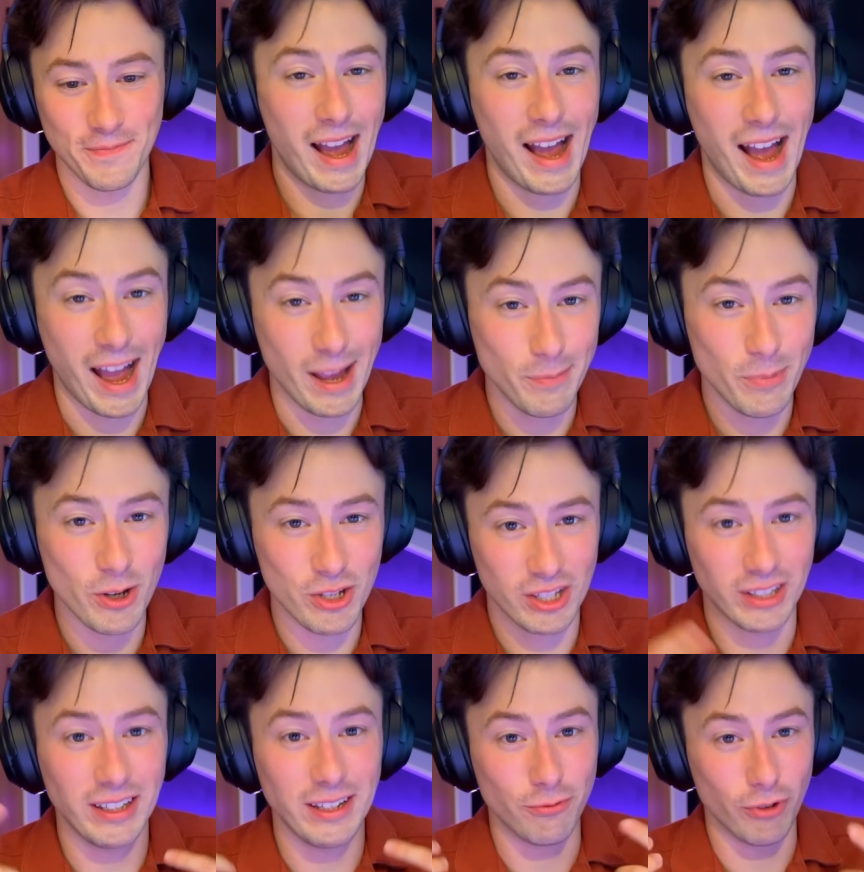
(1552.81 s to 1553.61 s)
I
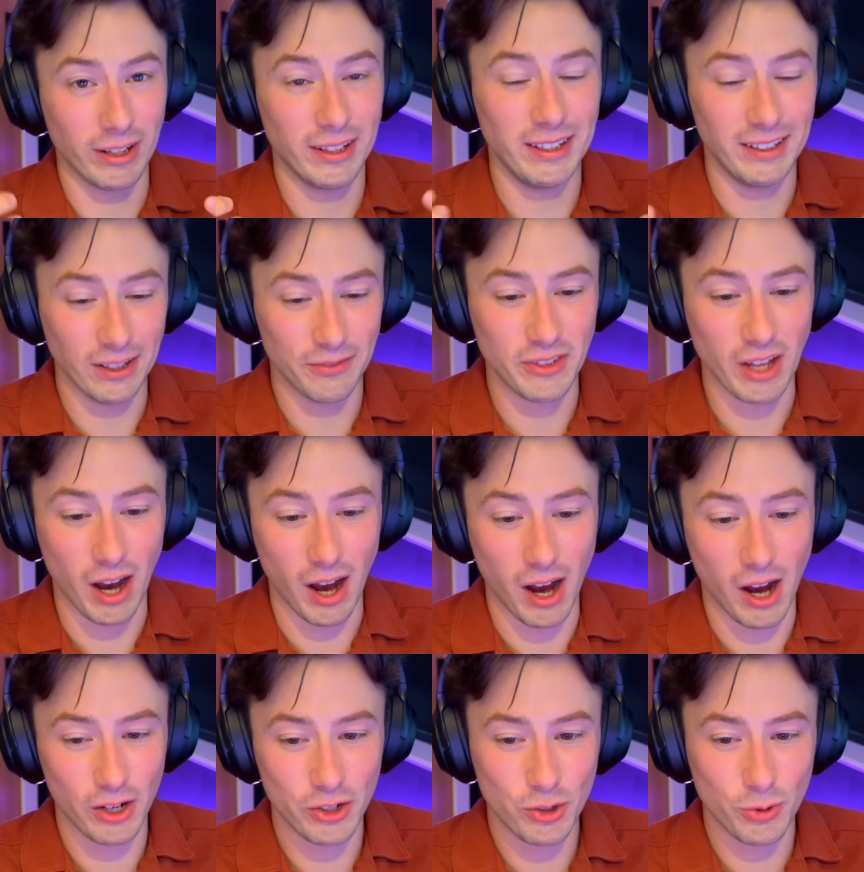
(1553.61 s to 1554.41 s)
personally really love the
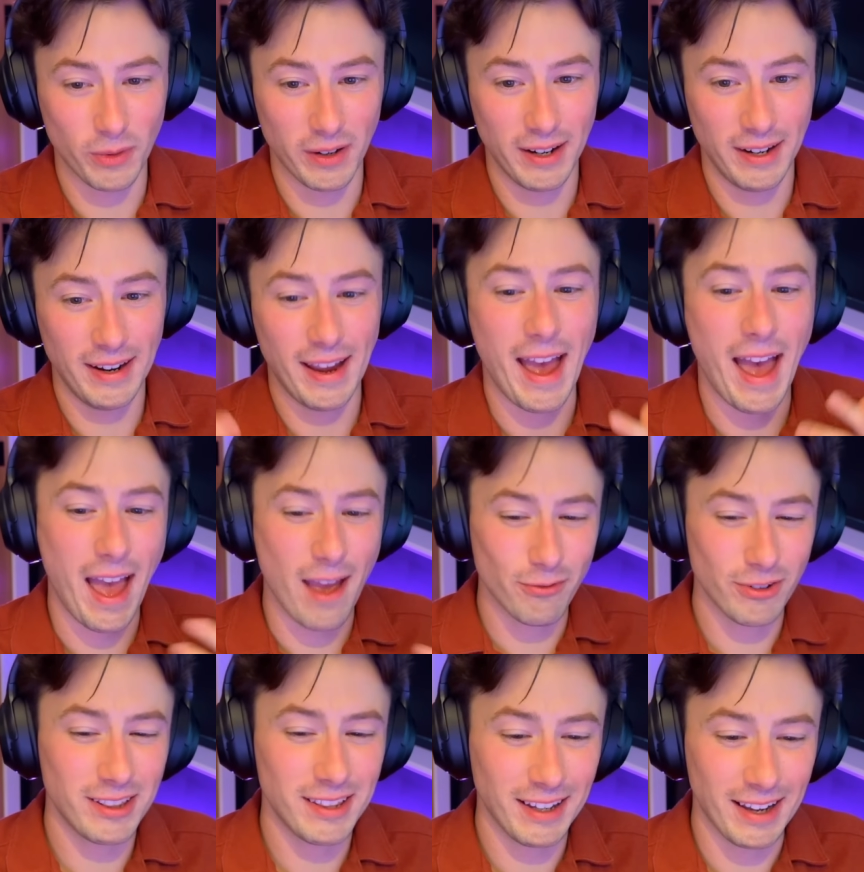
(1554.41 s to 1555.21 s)
archway.
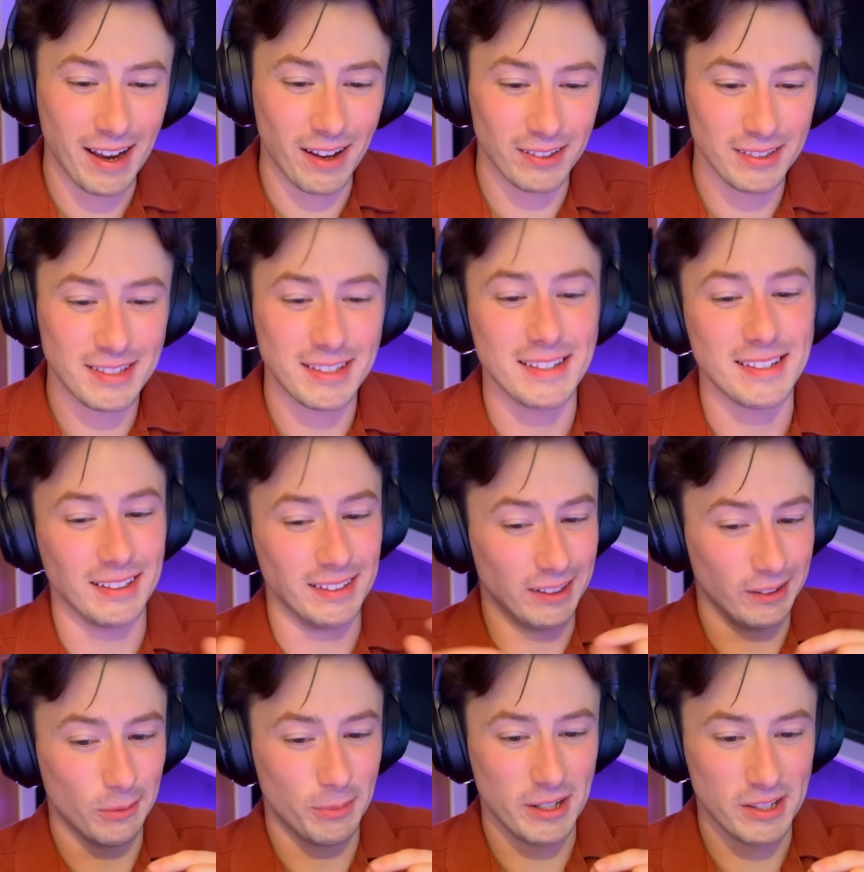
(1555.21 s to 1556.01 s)
Everything else is a
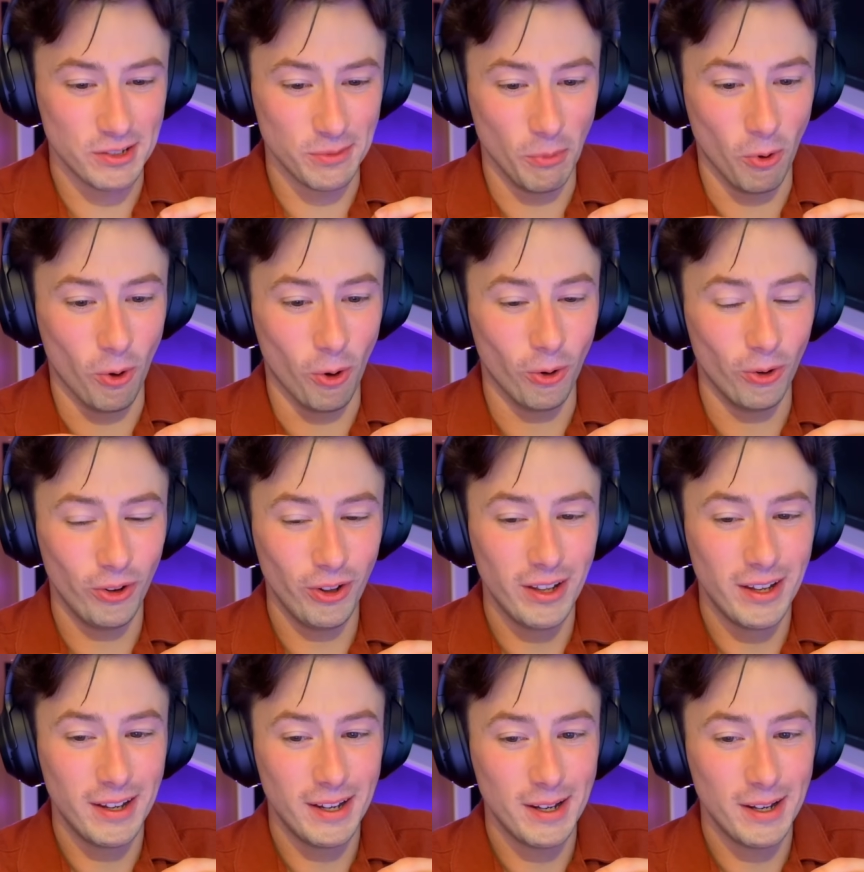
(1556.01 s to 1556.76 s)
little bit small,